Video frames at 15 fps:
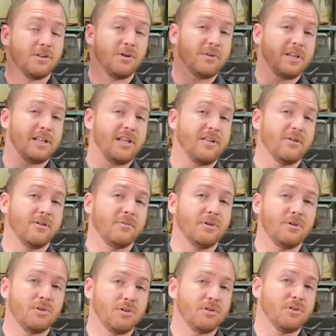you don't need heater,
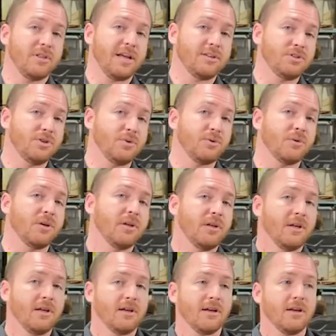you could do that too.
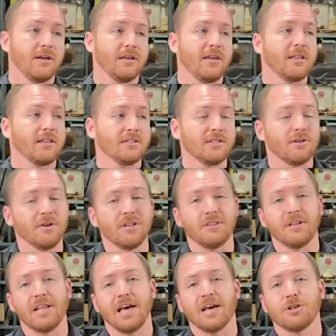Again, that's underneath
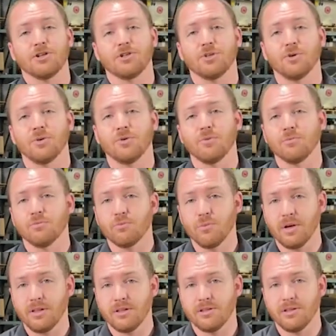the dash, so
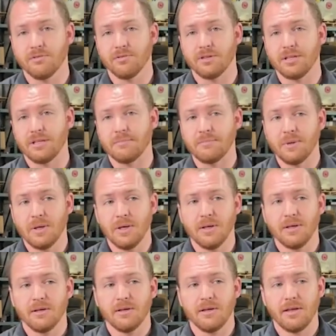relatively
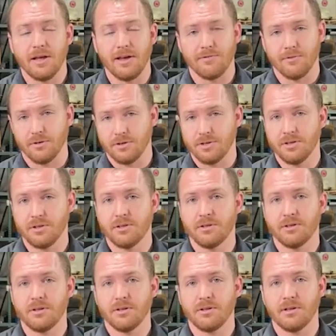effort
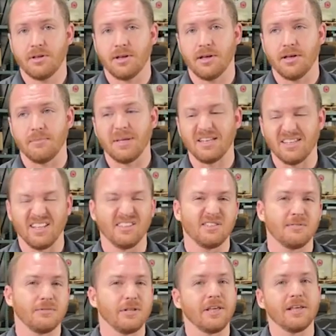
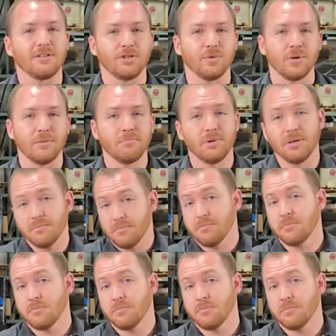intensive to get to it, but